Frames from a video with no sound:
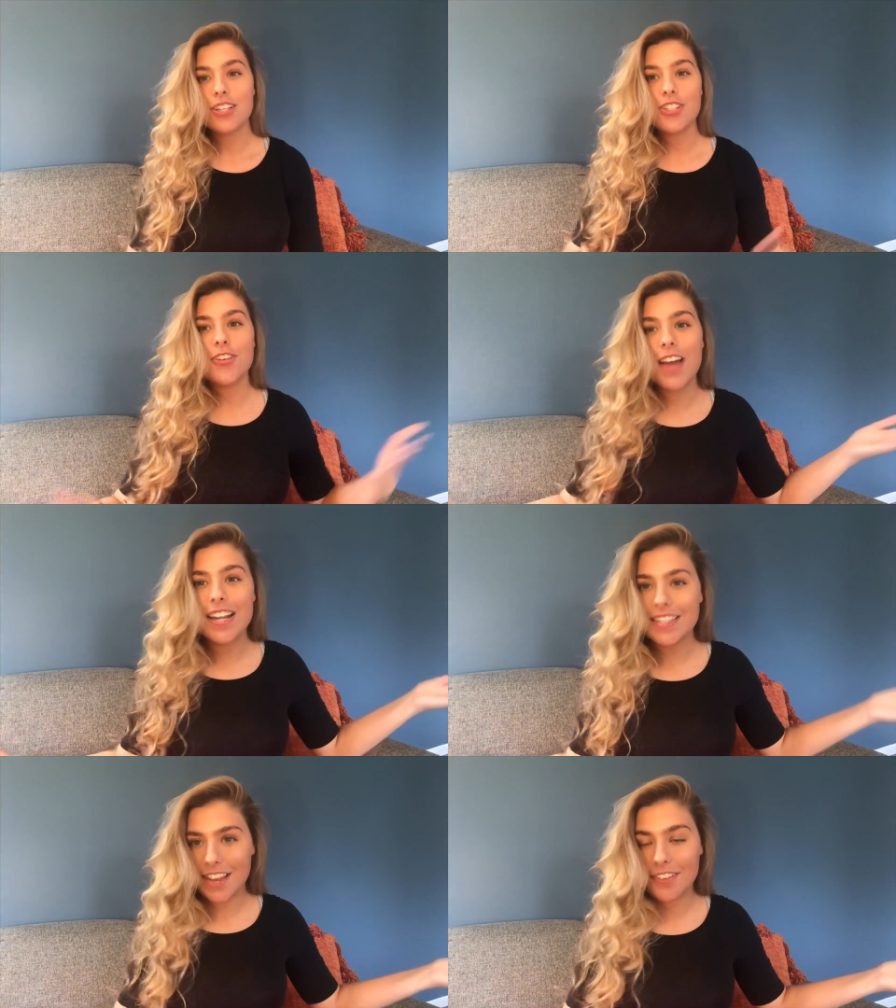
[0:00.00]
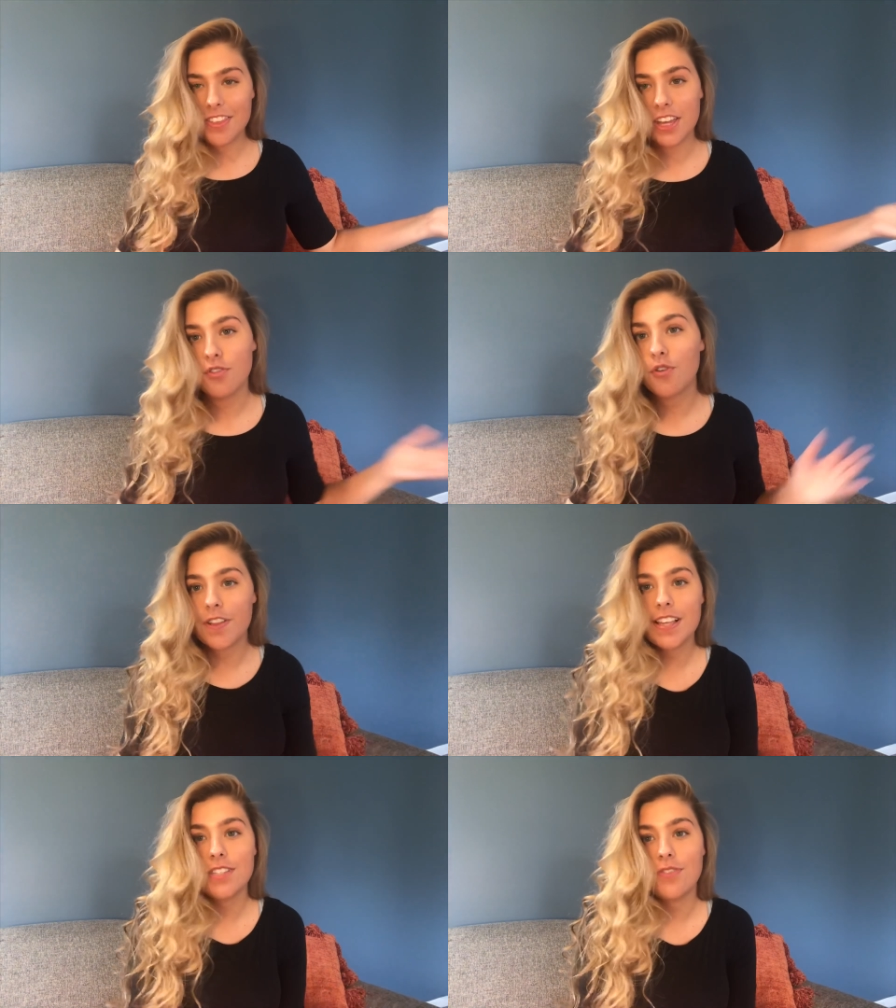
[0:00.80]
So that is everything for
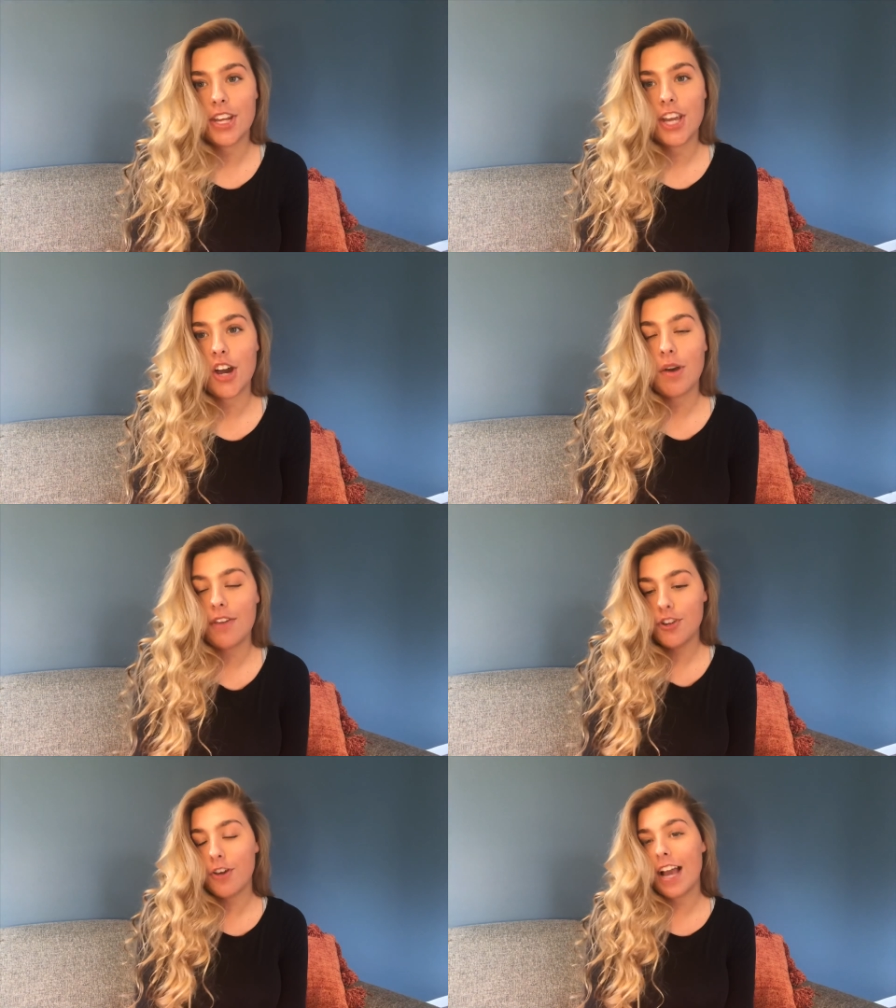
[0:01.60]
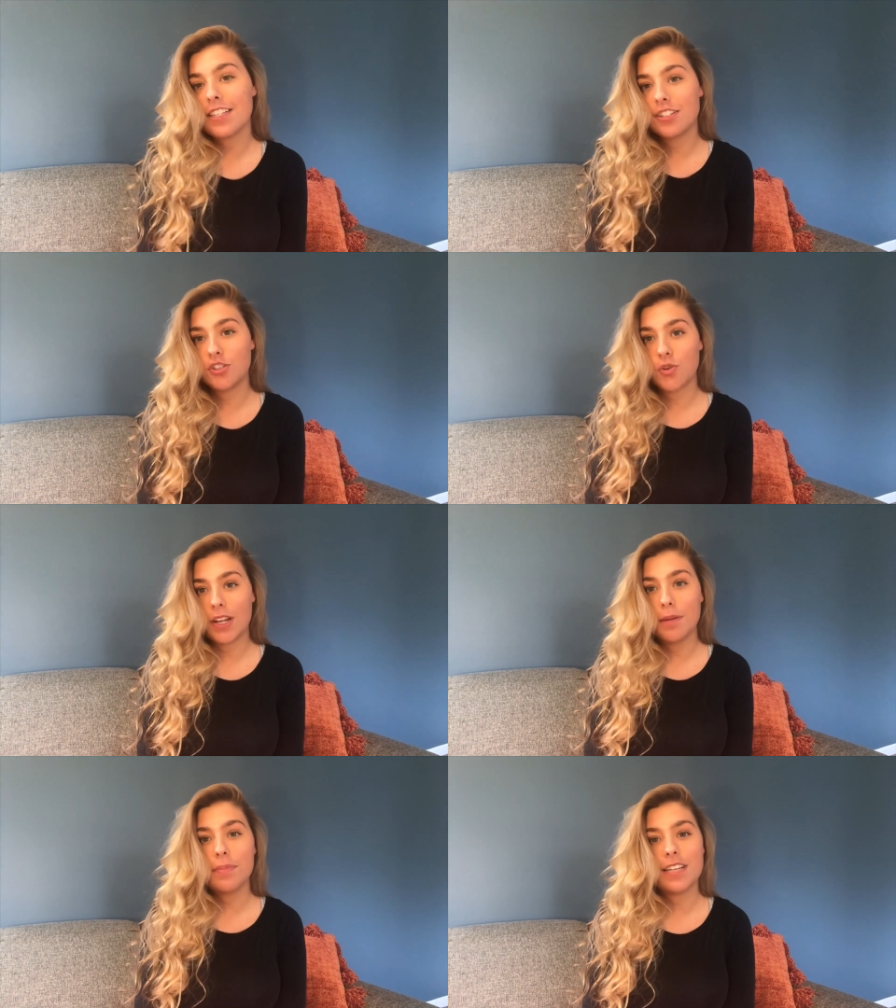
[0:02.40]
this video. If you guys
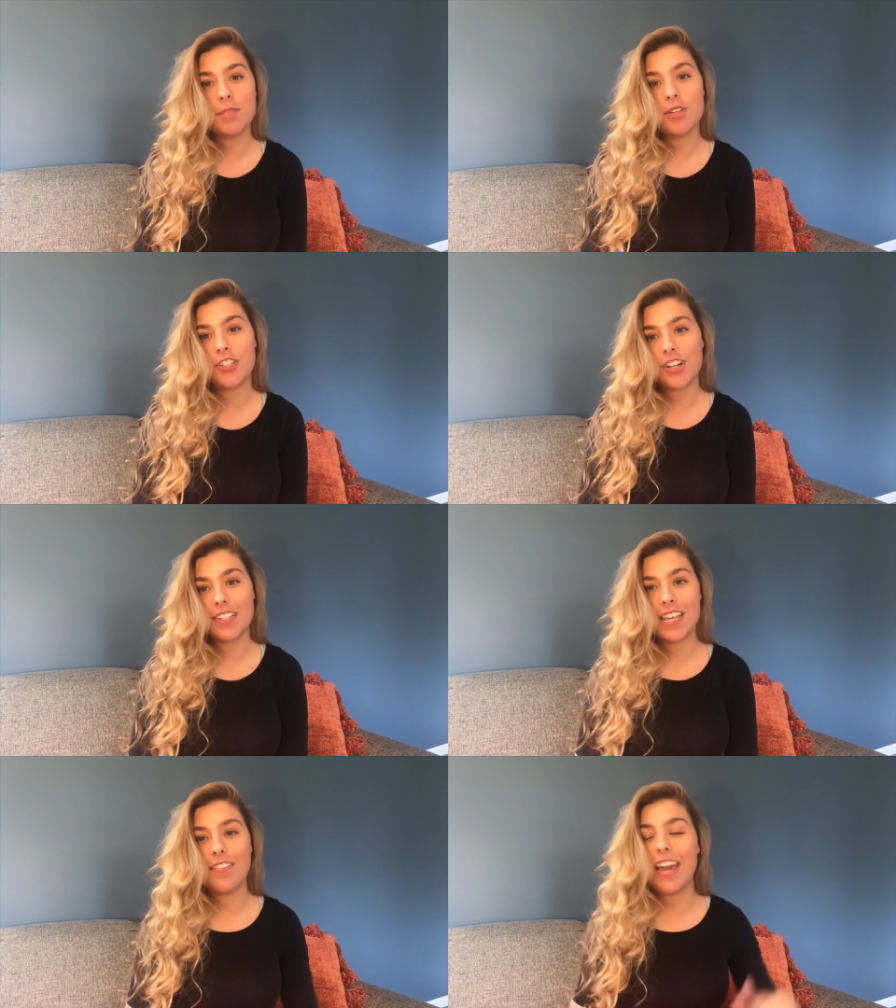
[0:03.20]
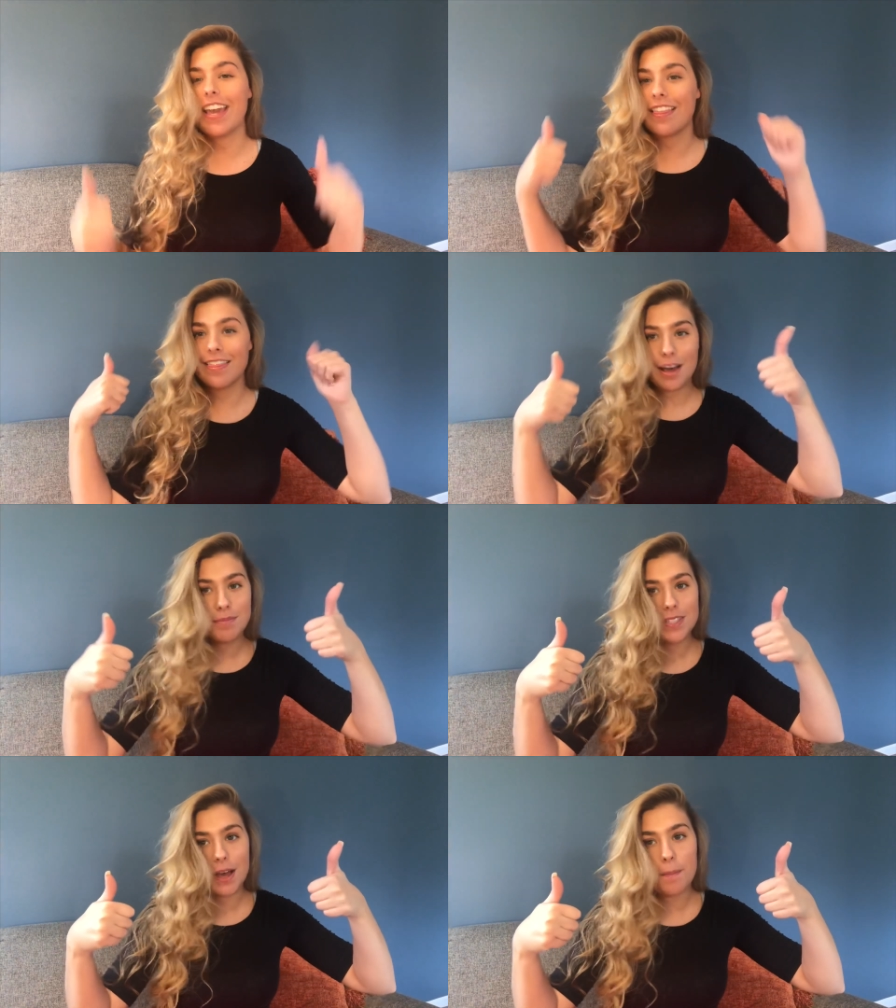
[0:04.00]
enjoyed it, please be sure to give it a
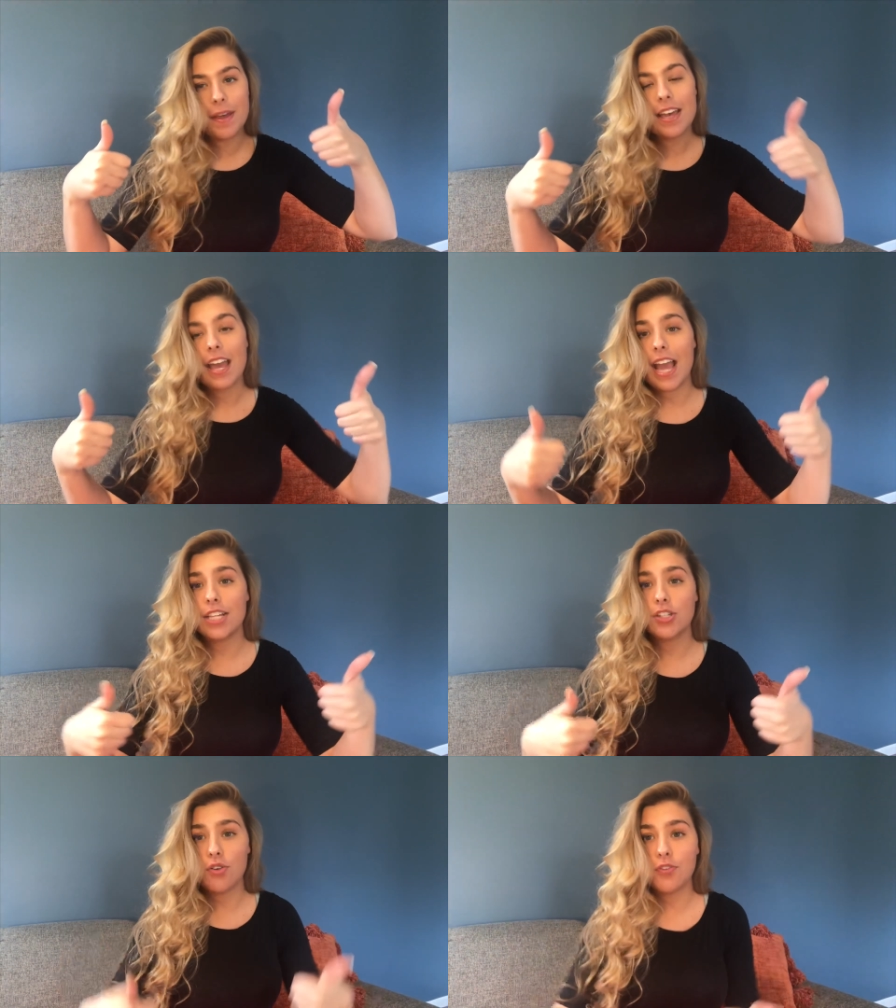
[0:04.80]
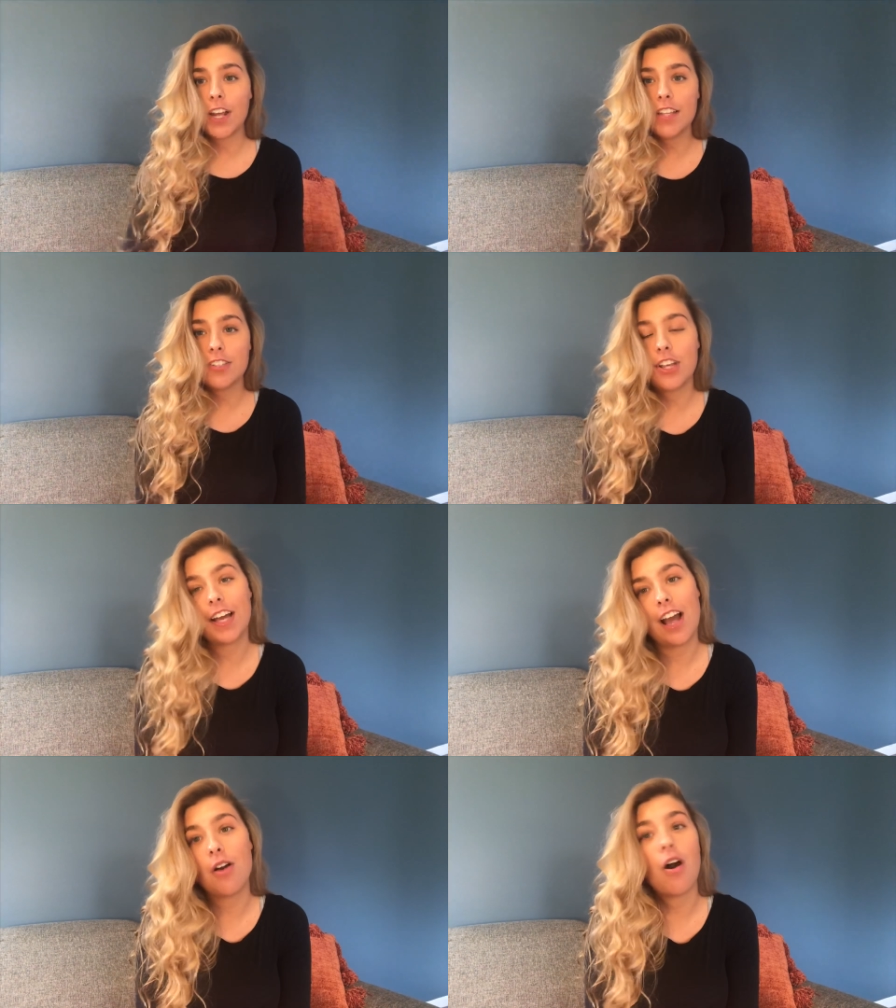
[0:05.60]
thumbs up and don't forget to
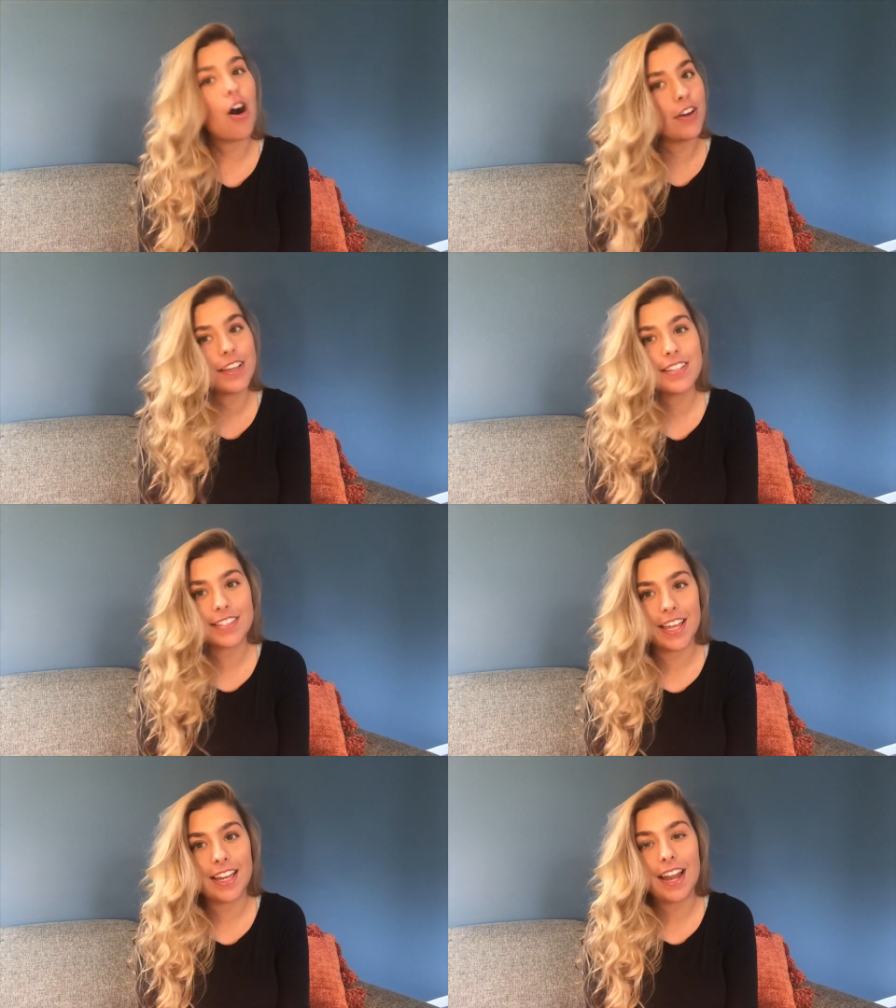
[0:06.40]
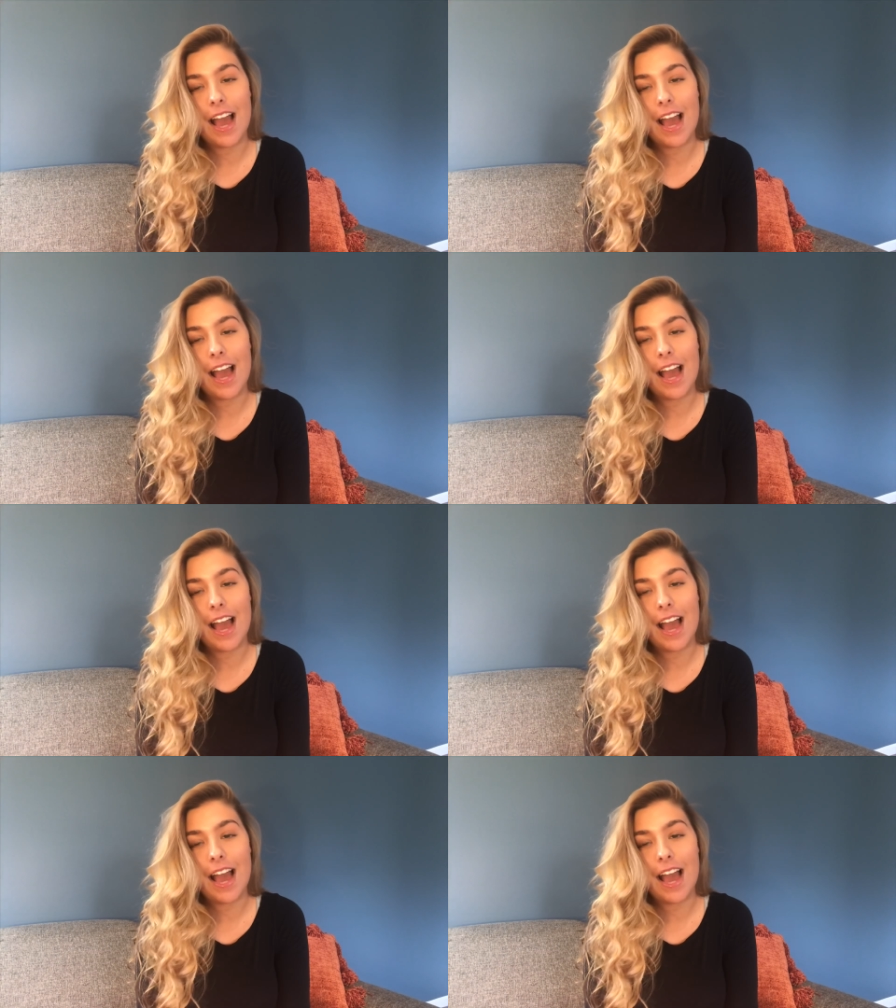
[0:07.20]
check out Alya Skin.